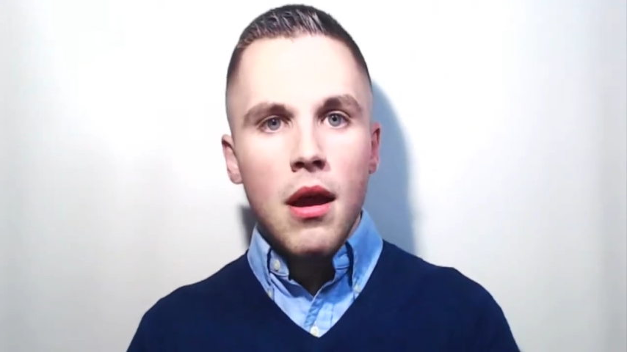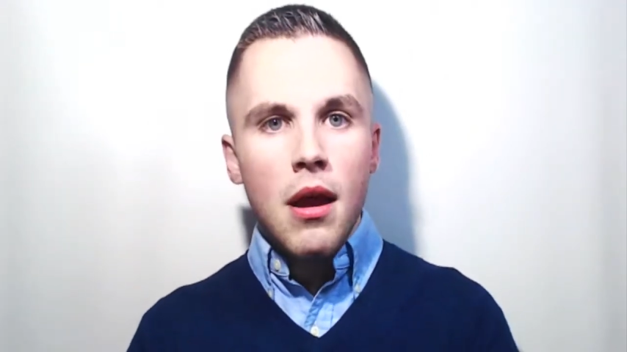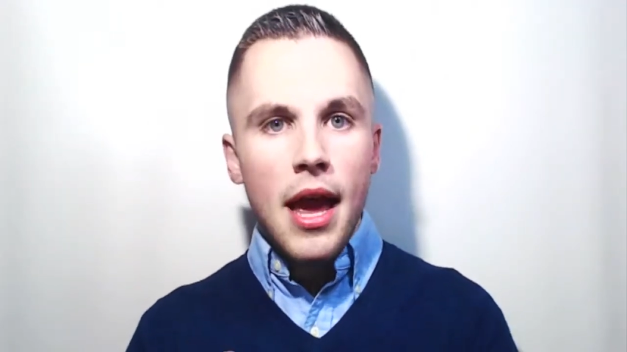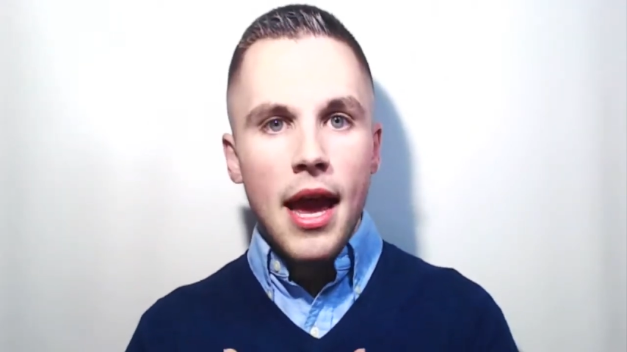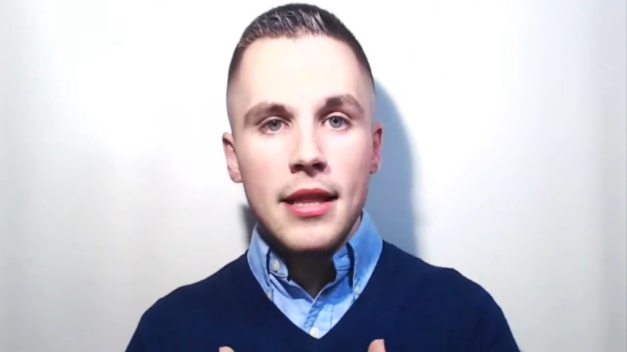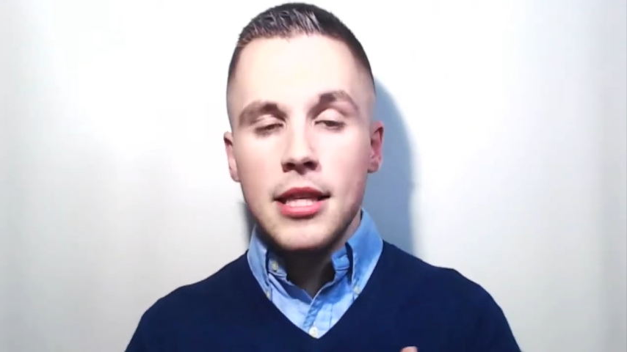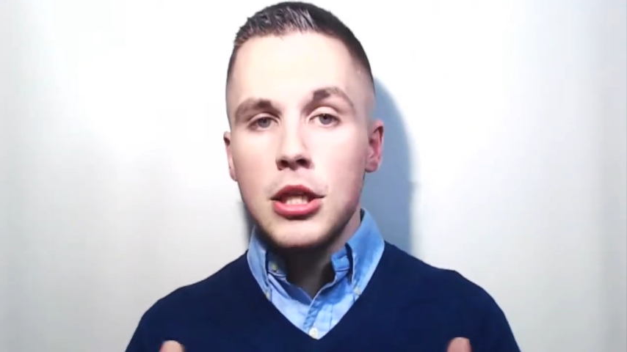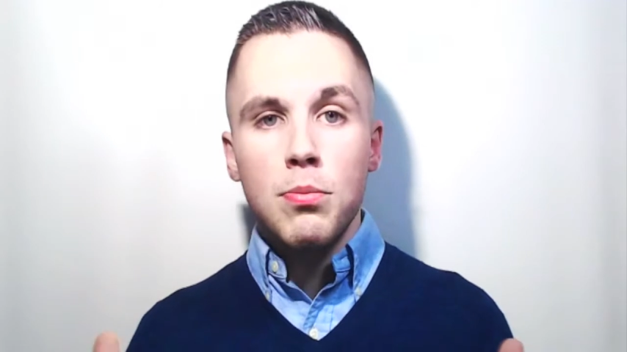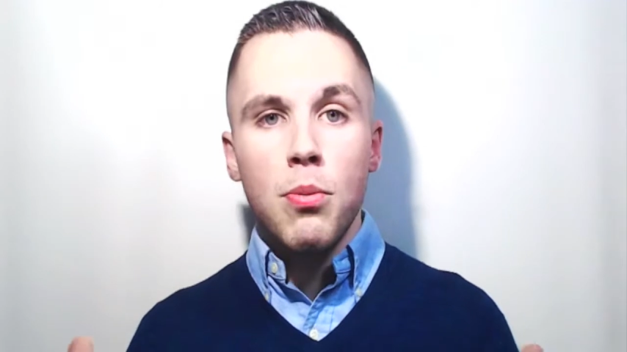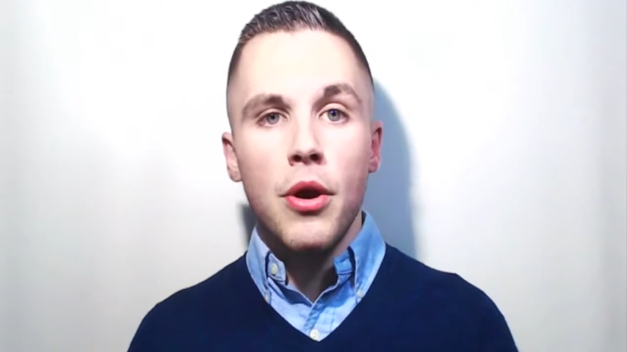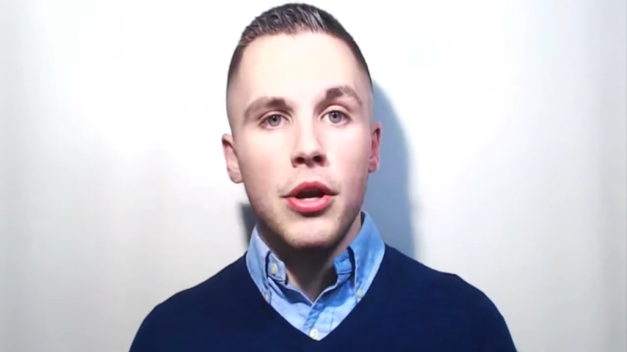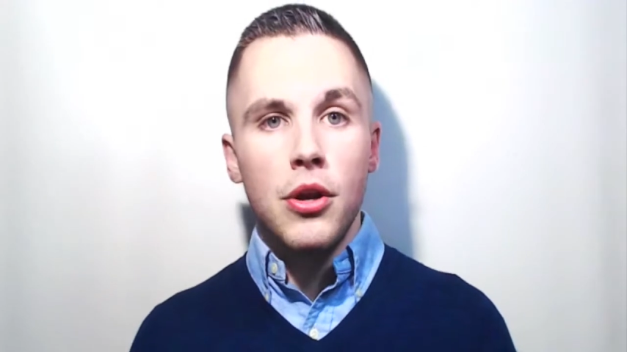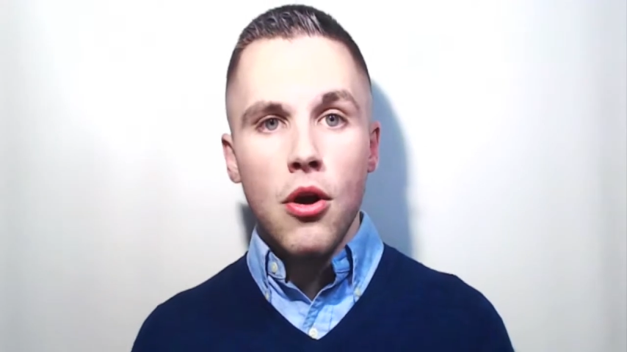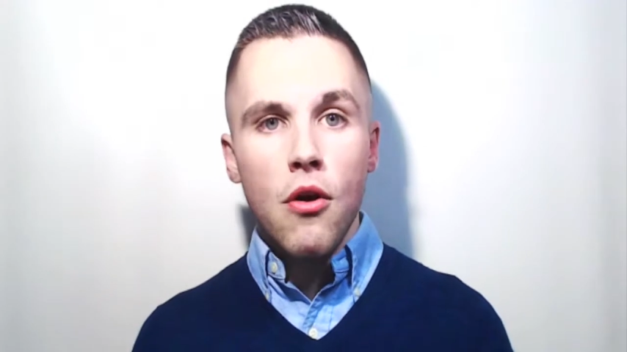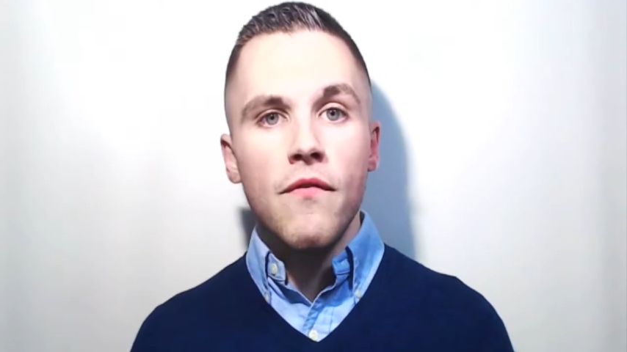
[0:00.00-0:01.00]
at this
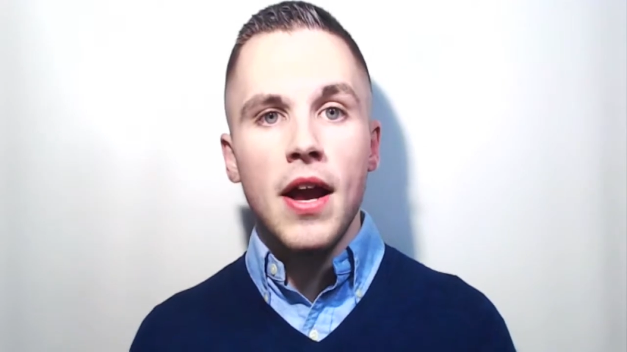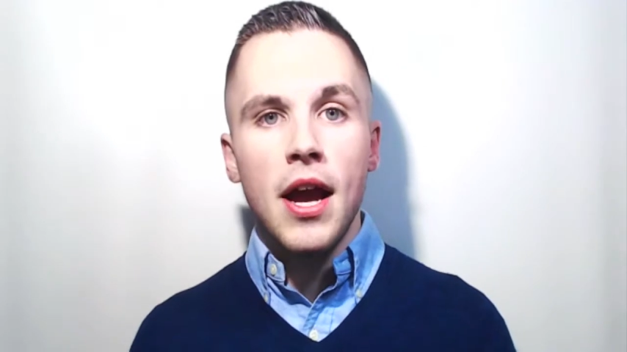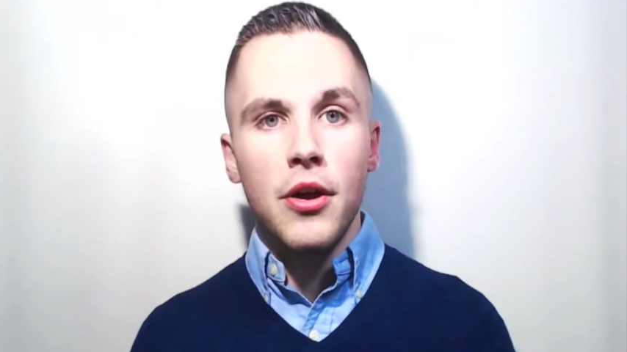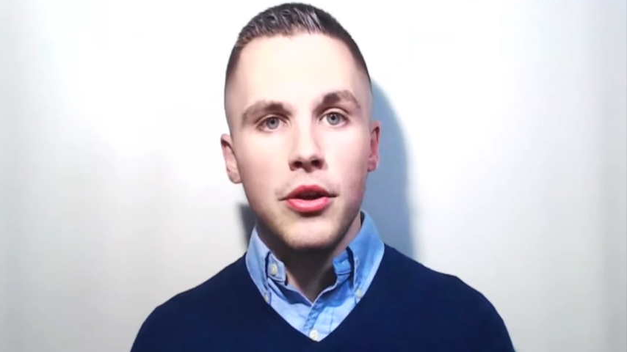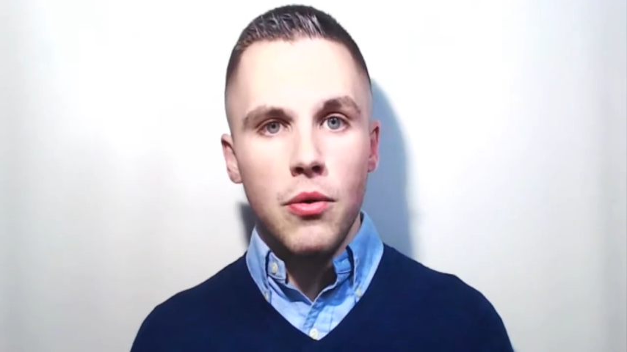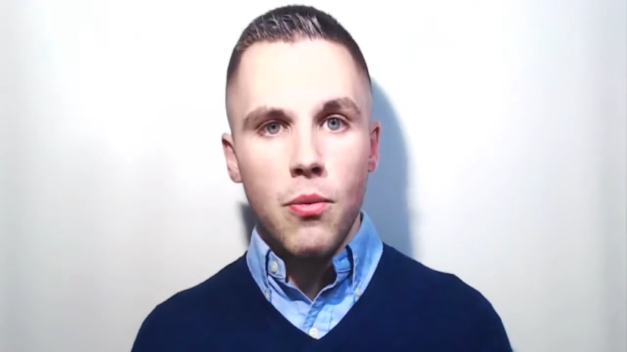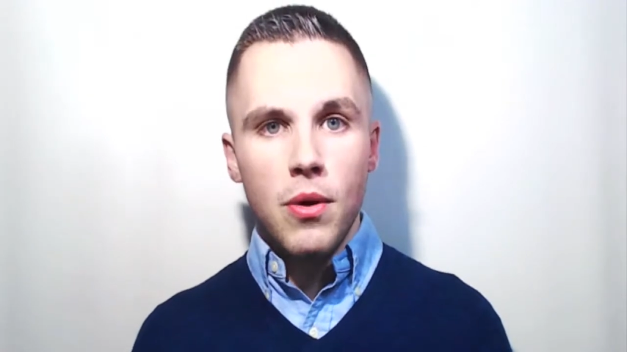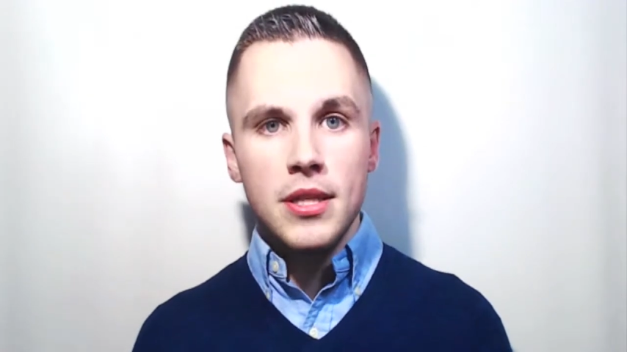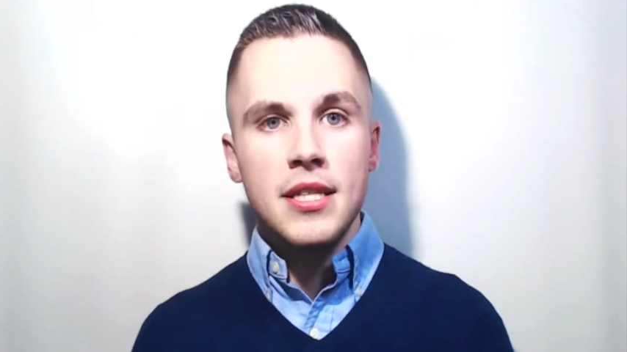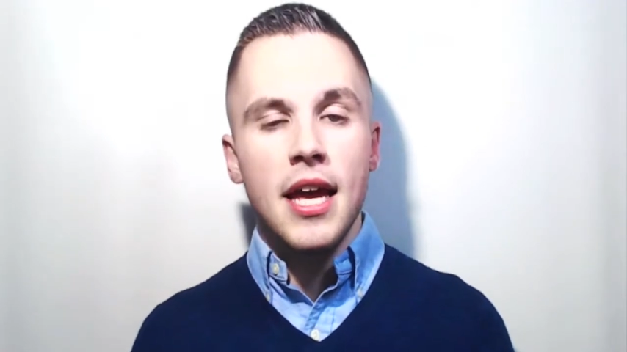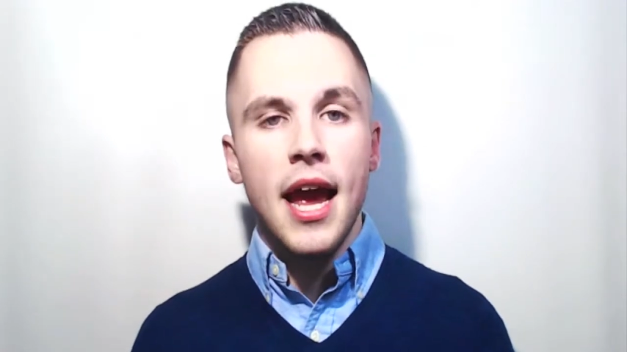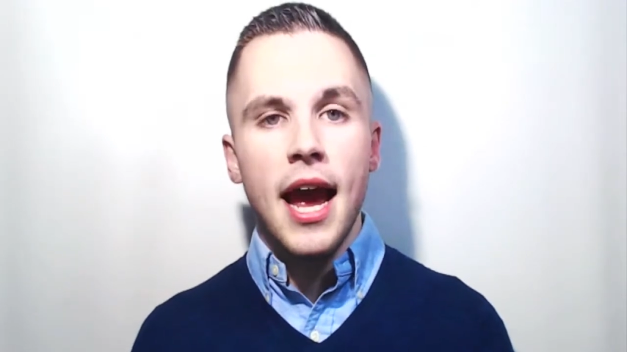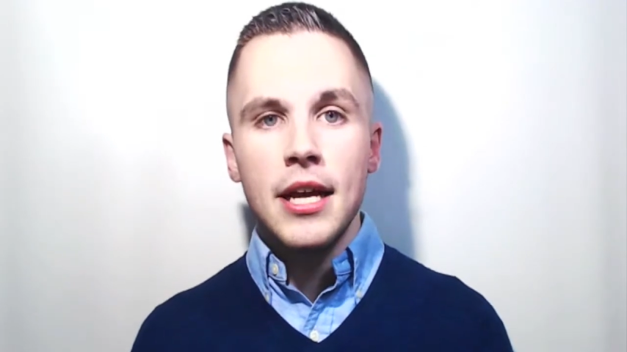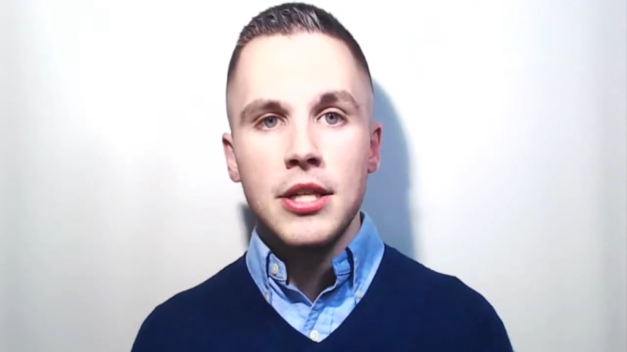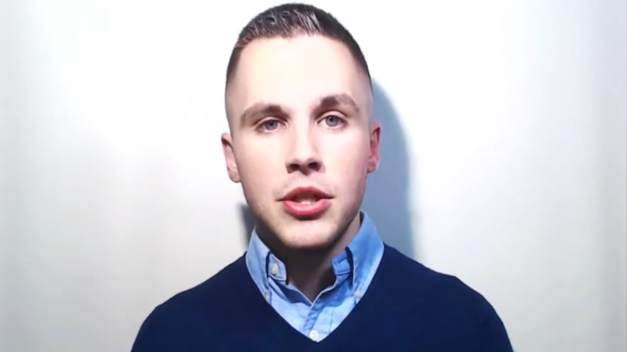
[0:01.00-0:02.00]
point no value once they
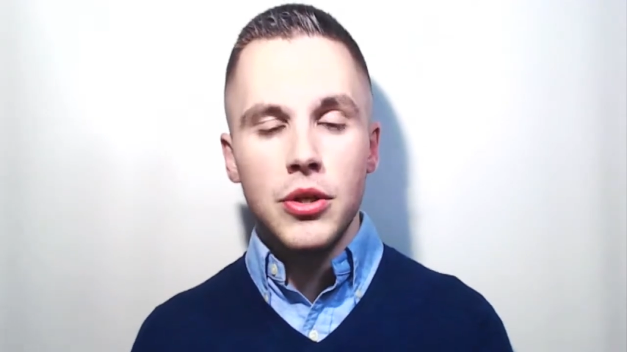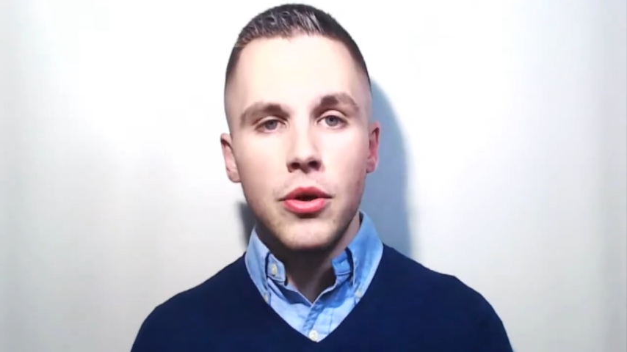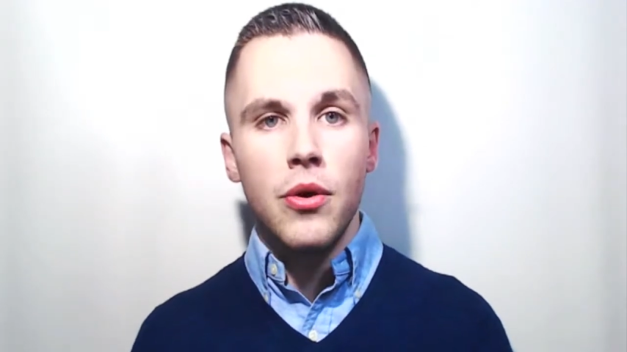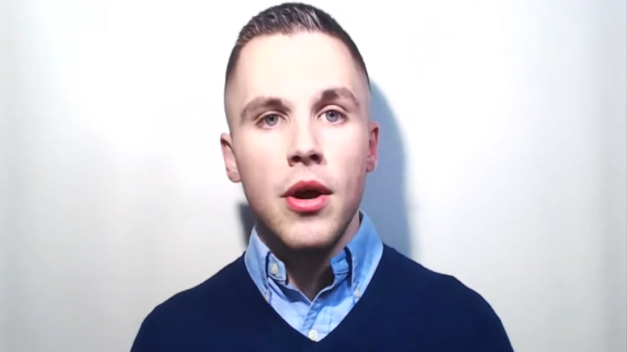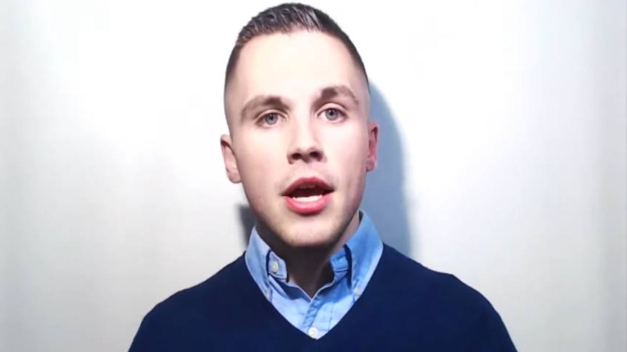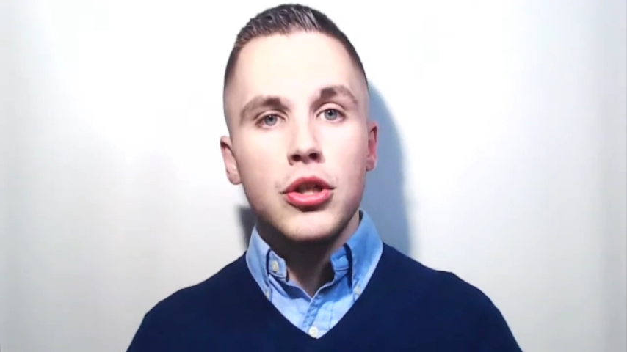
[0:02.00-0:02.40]
ask you,